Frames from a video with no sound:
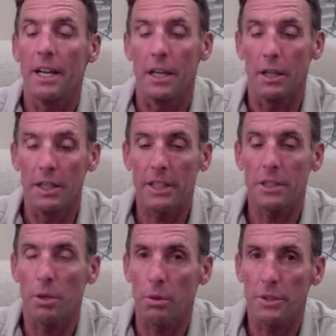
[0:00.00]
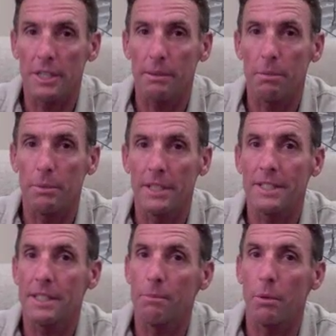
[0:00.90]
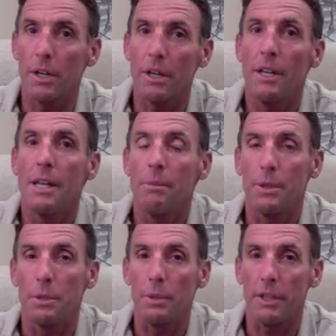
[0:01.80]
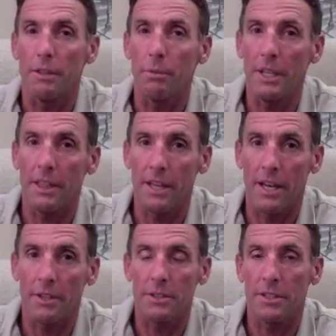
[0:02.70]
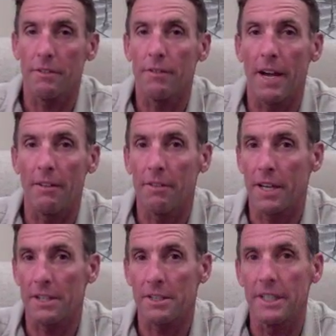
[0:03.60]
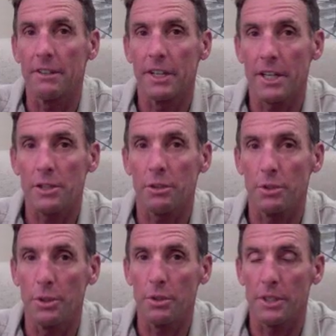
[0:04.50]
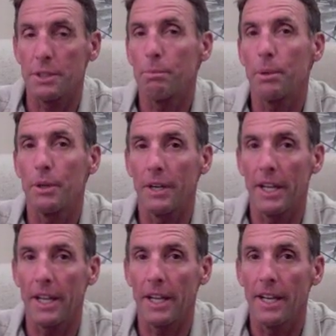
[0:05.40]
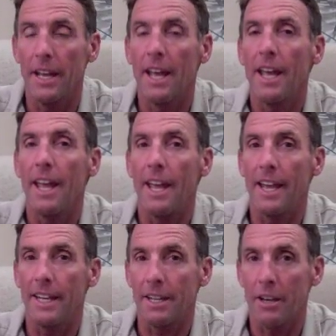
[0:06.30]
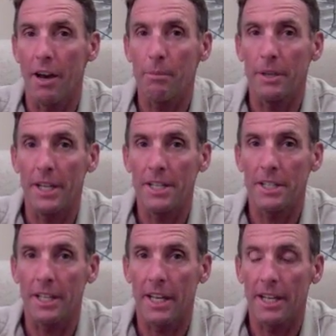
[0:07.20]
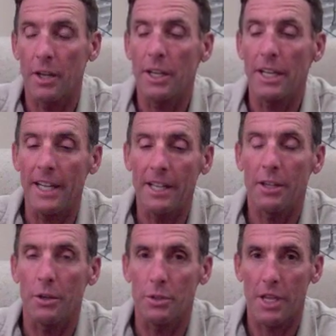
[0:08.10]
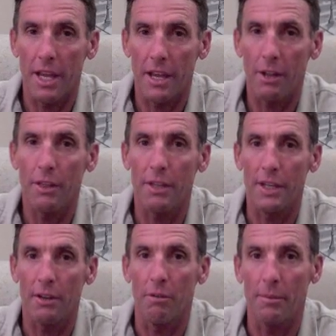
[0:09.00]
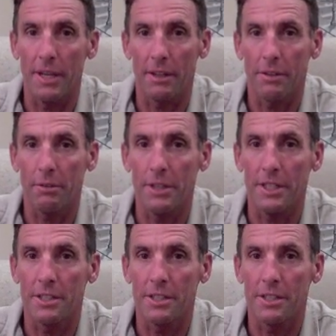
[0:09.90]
Look at the total supplement, somewhere between 3,000 to 5,000 international units per day. And in combination that, eat those healthy omega-3s.